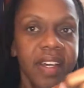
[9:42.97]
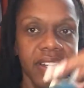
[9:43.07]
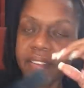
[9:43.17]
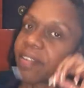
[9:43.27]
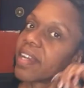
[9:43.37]

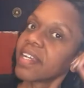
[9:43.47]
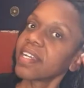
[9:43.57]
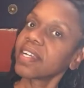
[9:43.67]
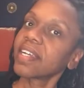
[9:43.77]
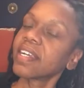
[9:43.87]
All right.
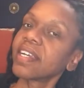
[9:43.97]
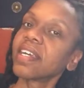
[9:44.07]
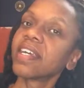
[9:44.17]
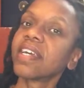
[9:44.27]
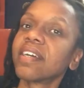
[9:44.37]

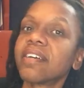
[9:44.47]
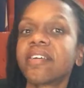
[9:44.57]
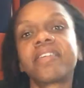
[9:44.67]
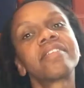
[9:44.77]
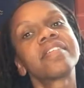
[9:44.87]

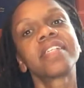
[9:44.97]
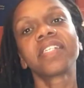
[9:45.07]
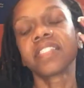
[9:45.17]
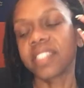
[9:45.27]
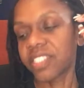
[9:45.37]
What
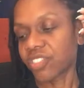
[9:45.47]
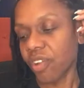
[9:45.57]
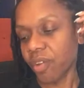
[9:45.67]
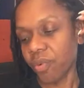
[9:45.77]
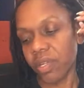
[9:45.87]
else? Let's
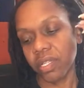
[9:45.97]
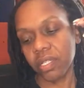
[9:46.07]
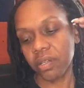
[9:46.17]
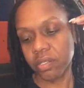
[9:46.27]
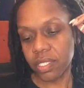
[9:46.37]
try one
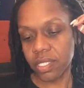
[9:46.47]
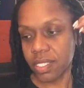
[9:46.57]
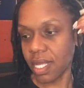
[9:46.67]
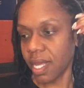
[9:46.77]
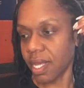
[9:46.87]
along the
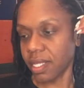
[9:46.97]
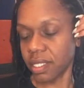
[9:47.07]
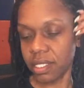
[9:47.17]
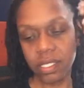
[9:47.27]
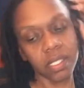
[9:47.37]
side.
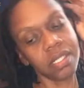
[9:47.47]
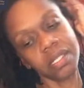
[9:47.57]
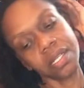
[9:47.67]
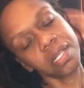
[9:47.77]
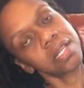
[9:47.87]

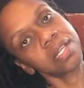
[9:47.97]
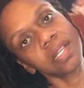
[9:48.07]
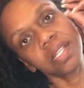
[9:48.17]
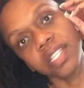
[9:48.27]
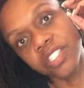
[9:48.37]

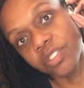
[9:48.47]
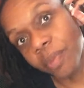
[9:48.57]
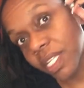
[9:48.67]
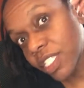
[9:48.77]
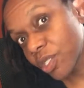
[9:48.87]
These are
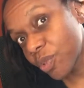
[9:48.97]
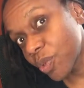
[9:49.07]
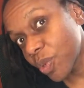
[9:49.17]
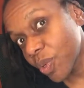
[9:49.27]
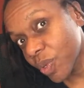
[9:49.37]
my
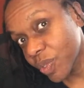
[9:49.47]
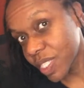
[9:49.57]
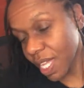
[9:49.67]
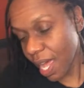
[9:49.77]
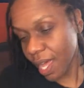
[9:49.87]
two
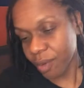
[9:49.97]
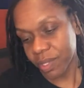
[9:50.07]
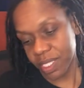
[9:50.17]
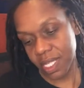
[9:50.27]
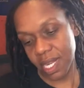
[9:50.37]
side
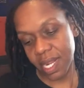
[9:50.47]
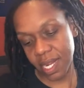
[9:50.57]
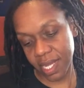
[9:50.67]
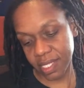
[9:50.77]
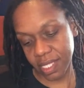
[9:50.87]
ones that I
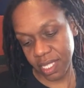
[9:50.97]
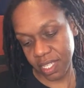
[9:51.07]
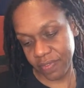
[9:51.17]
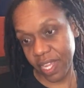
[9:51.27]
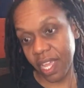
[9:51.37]
like to
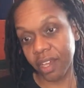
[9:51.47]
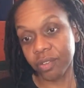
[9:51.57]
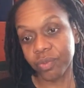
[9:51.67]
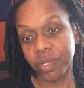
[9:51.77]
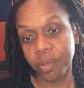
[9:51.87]
leave
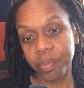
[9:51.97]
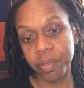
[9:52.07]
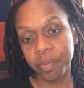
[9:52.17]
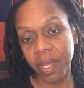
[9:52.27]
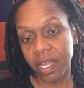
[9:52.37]
down when I
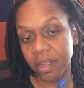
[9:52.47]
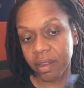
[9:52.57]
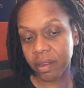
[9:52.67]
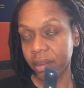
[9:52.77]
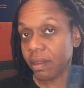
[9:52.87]
put my
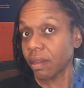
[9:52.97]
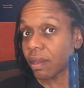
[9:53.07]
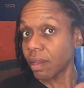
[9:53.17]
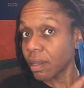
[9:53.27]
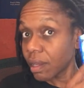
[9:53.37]
hair
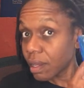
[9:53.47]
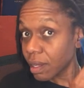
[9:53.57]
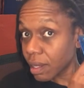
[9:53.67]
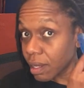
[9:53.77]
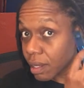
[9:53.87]

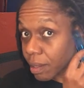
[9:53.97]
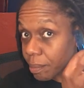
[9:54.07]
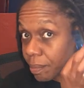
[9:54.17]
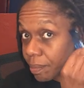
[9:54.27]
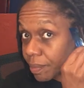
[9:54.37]

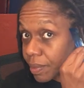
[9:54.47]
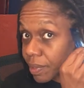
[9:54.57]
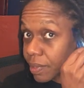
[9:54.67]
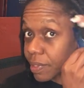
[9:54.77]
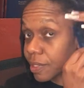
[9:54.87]
up
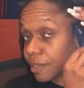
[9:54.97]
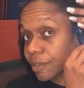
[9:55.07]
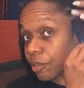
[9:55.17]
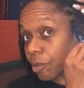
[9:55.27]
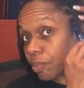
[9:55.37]

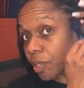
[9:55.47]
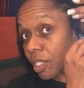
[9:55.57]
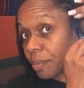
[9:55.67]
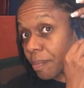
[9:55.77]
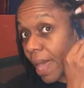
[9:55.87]
or pull
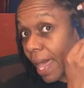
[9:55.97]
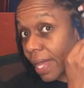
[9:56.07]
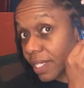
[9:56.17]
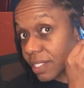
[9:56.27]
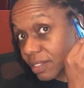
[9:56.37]
it
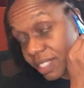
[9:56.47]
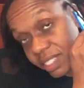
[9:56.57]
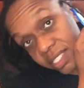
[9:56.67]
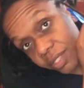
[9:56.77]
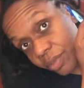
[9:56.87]
back. So let's
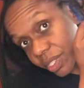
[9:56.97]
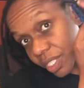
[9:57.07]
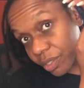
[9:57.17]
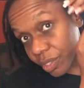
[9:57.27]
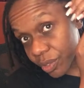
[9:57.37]
see what
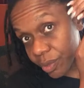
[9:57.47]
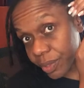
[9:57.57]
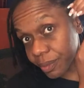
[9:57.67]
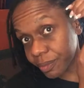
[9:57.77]
they're doing.